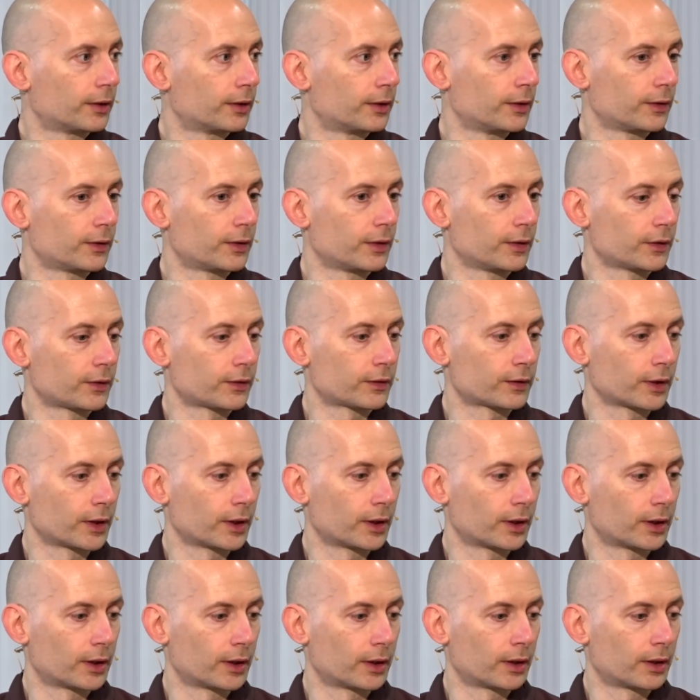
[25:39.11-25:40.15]
This is
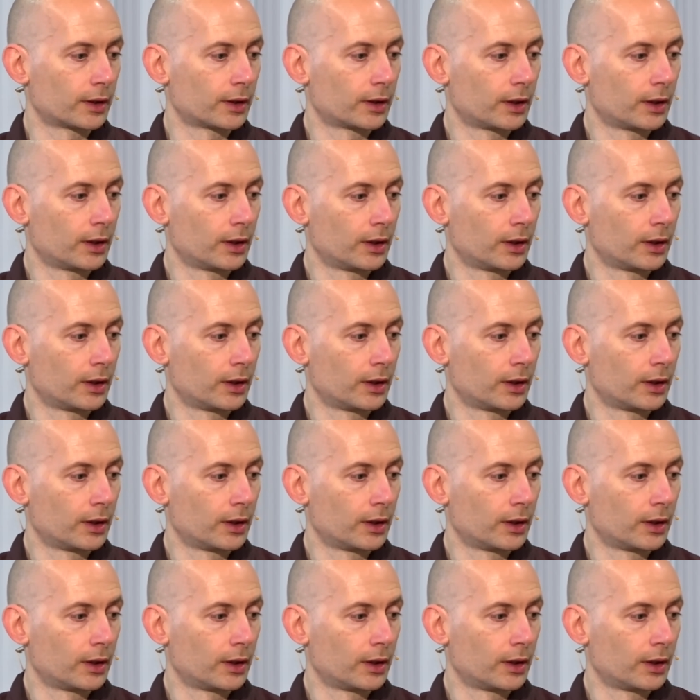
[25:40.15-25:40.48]
a